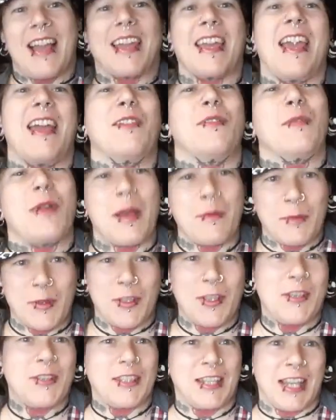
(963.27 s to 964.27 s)
Again, I'm
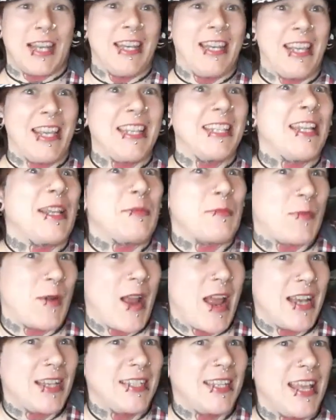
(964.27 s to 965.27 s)
not using a leading
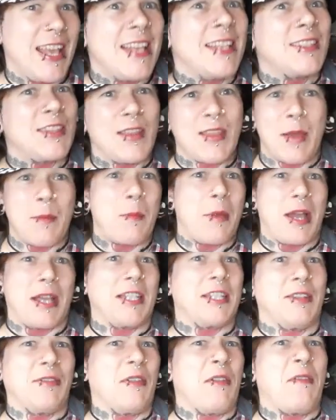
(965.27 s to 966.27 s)
brand here, so that
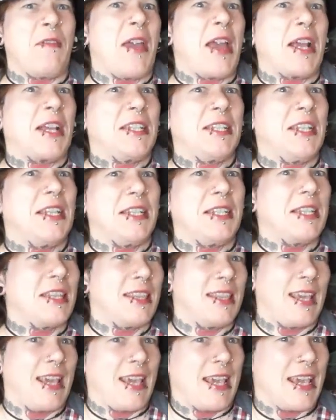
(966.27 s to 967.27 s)
might have affected
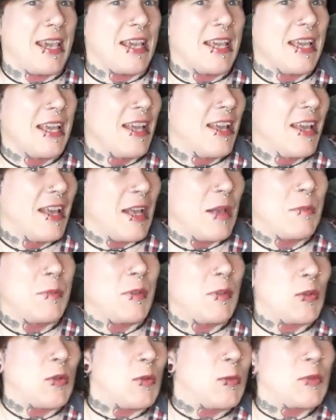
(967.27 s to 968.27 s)
the
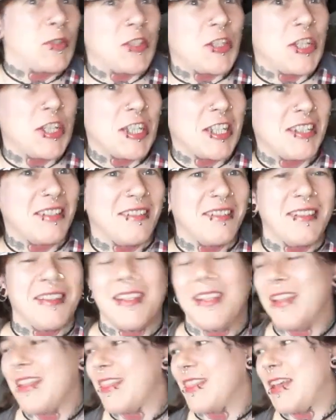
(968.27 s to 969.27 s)
absorption,
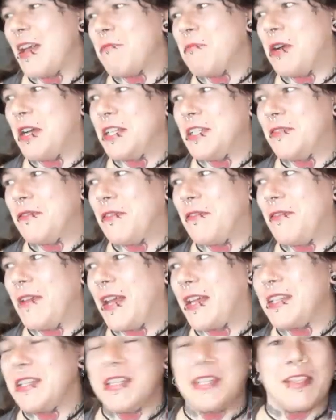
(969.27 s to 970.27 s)
that might have
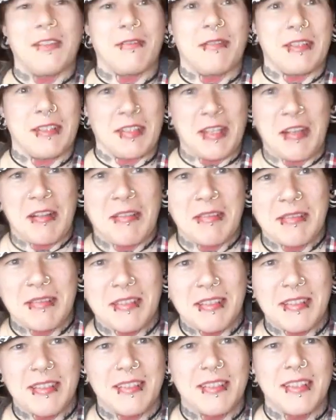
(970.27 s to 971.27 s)
affected the
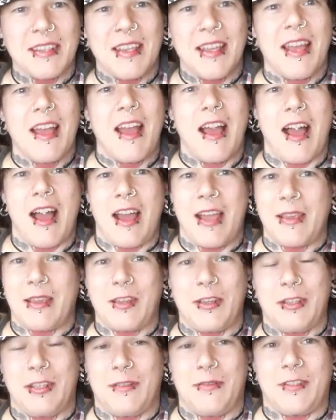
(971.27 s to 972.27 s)
results. I
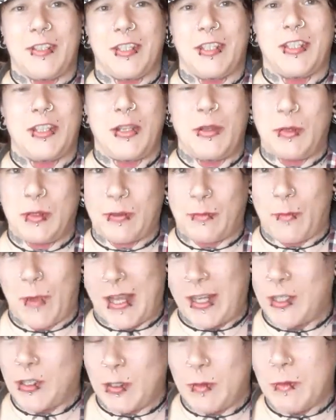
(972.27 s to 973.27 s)
could have just used
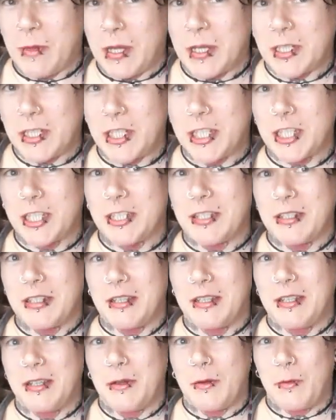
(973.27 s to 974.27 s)
way too much
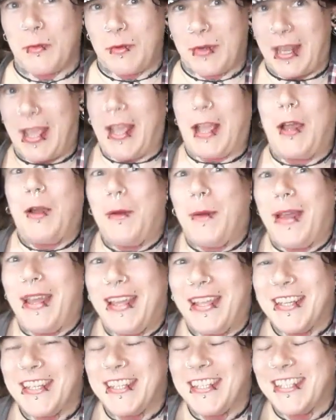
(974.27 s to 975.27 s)

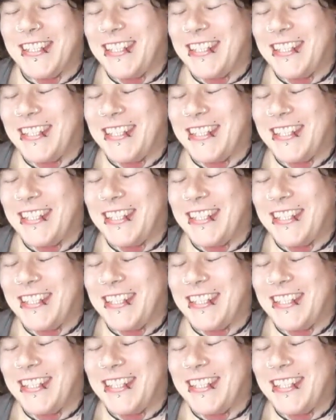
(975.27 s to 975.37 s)
liquid.